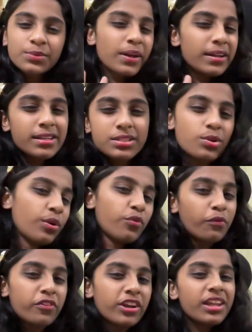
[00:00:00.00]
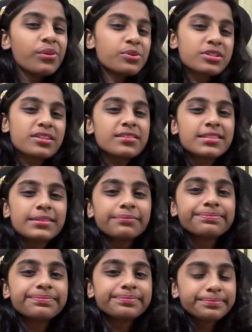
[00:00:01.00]
this one is not for free users.
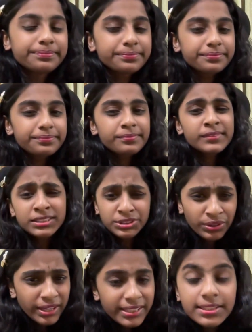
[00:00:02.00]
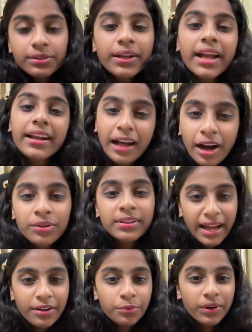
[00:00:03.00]
So let's look at how
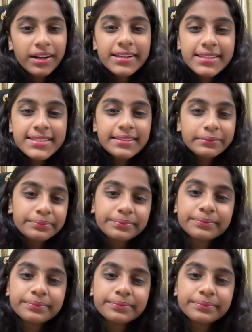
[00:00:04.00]
that works.